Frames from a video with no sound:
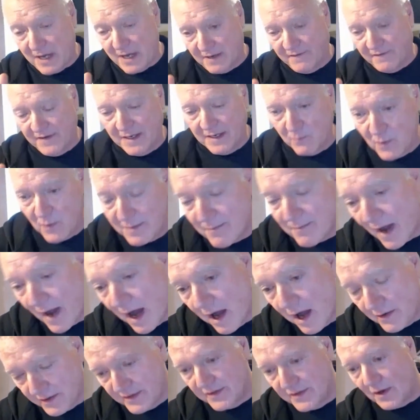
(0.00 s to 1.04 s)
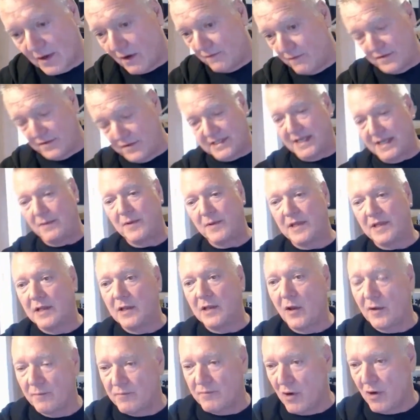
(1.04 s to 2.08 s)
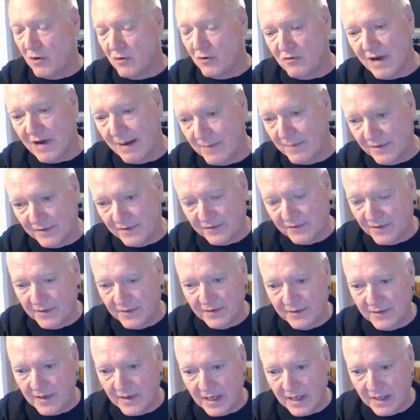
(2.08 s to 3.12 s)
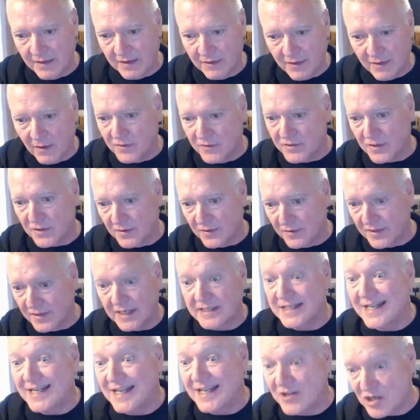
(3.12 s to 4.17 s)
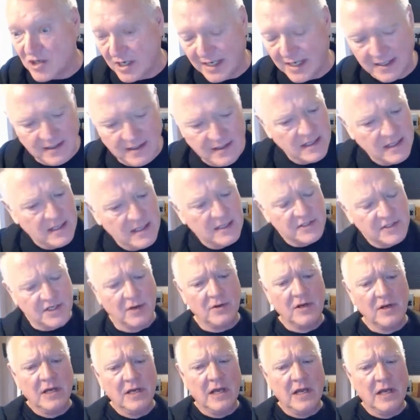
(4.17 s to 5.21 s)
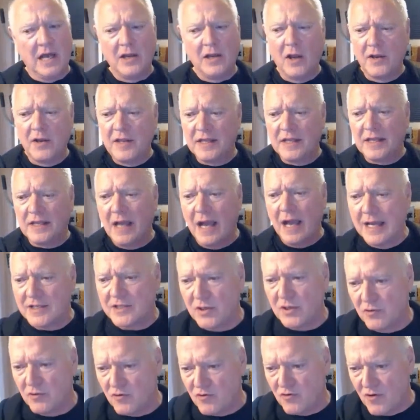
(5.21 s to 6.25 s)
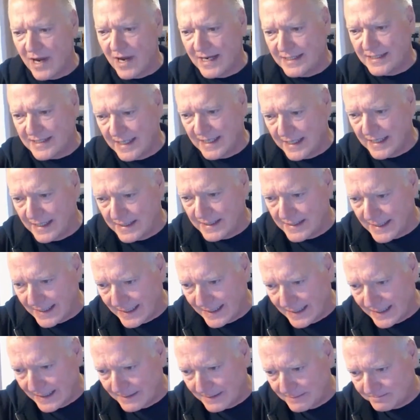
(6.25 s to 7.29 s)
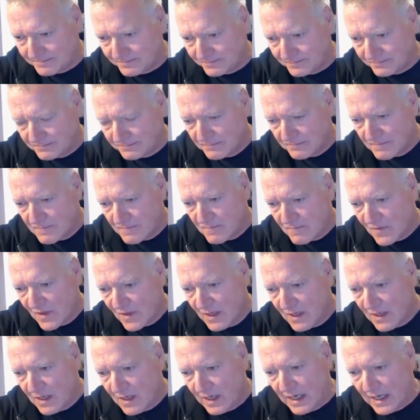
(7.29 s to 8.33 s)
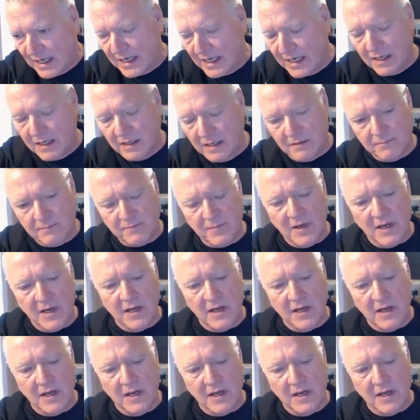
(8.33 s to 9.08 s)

part of it, we partnered obviously with a lot of programmers and those sort of things initially. So a lot of the guys who created sort of